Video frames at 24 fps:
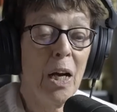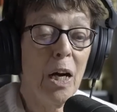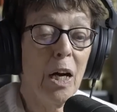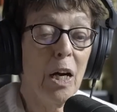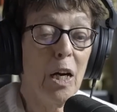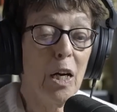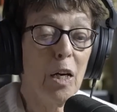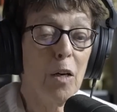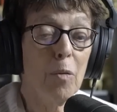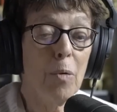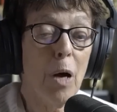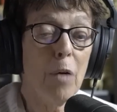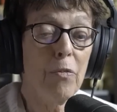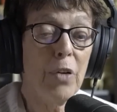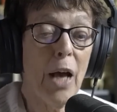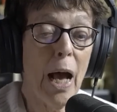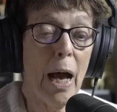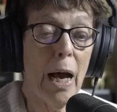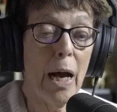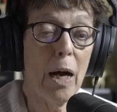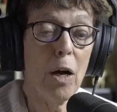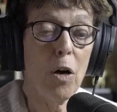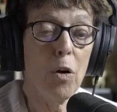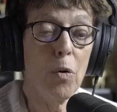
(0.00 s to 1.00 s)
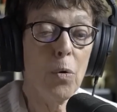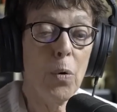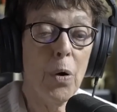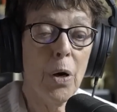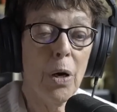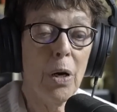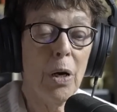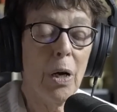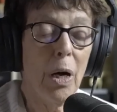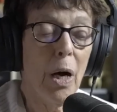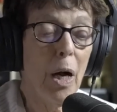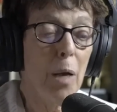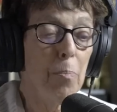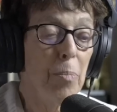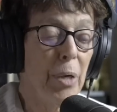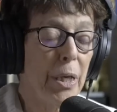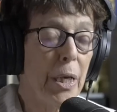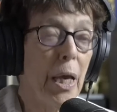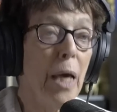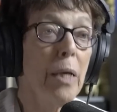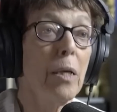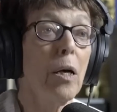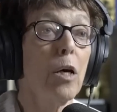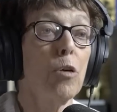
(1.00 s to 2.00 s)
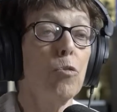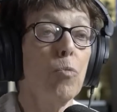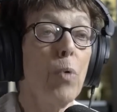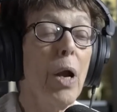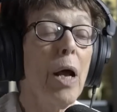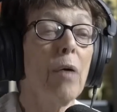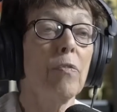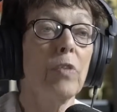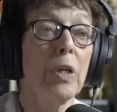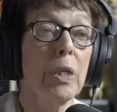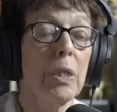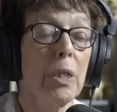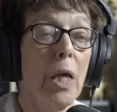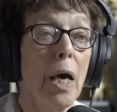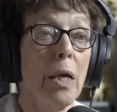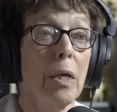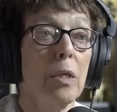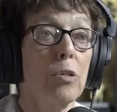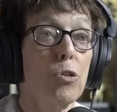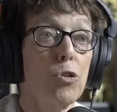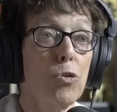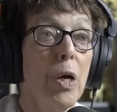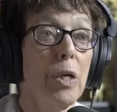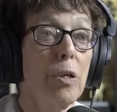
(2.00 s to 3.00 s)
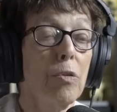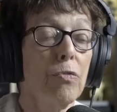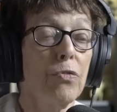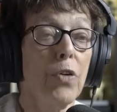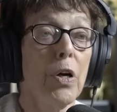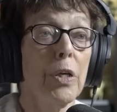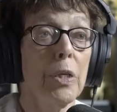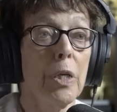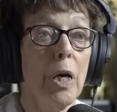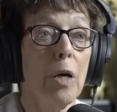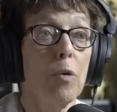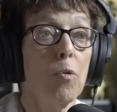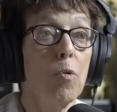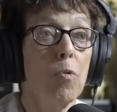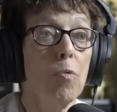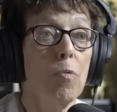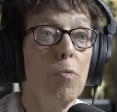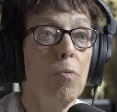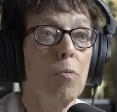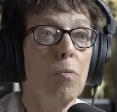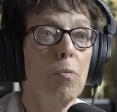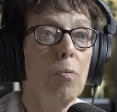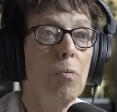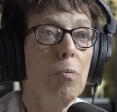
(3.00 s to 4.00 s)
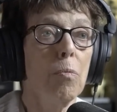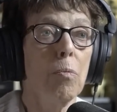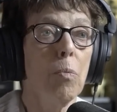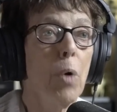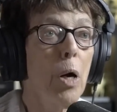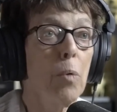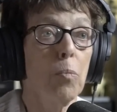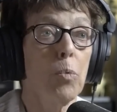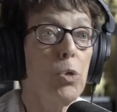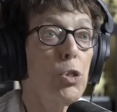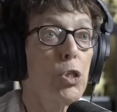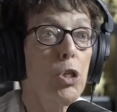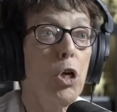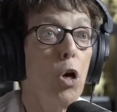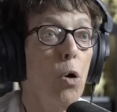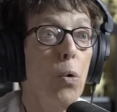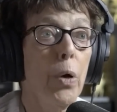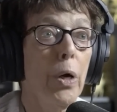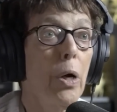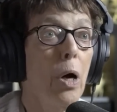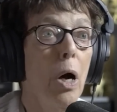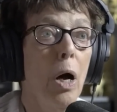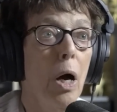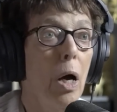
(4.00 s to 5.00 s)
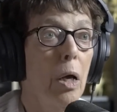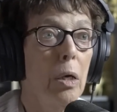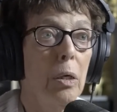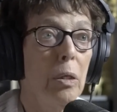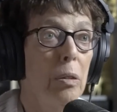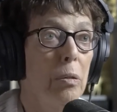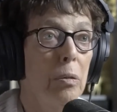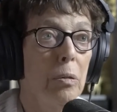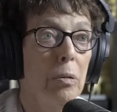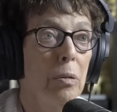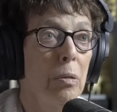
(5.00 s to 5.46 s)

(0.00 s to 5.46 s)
uh, of how I began unraveling that and trying to find out what was going on.